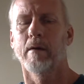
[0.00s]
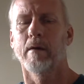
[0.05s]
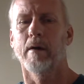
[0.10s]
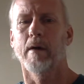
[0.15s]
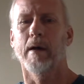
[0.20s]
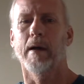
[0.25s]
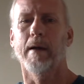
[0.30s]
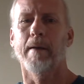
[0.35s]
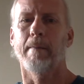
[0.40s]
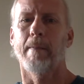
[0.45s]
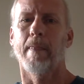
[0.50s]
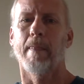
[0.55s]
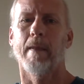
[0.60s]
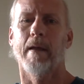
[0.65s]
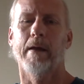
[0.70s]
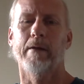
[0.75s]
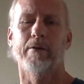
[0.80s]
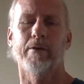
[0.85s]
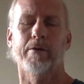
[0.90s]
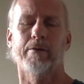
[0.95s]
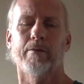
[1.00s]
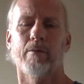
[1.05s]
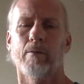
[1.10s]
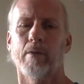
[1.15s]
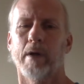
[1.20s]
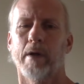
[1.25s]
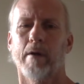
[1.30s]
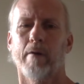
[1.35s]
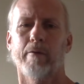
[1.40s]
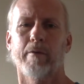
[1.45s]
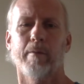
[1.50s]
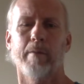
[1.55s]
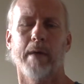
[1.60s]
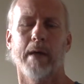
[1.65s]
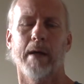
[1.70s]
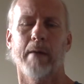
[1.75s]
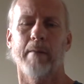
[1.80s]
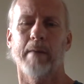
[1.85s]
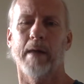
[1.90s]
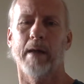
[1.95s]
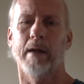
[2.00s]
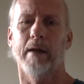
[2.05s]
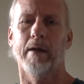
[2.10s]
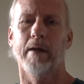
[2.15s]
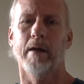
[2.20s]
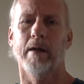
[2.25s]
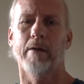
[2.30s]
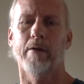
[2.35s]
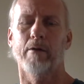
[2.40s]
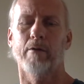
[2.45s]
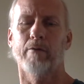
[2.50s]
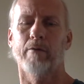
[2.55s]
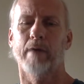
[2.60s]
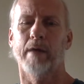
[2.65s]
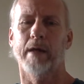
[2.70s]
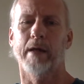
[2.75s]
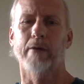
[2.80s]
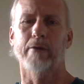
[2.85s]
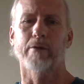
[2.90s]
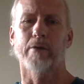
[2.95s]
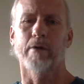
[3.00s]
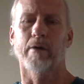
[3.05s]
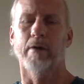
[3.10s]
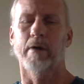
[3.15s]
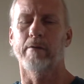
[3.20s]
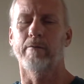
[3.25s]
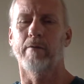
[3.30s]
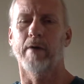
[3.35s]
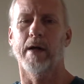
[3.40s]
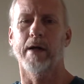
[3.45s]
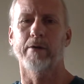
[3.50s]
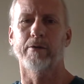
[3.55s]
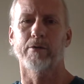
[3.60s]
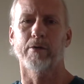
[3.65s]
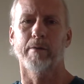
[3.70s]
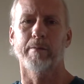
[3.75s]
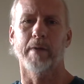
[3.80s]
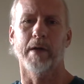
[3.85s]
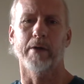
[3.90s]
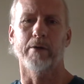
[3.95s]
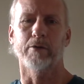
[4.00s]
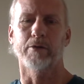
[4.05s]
All right, and just right off the bat, I'm not your financial advisor. I'm not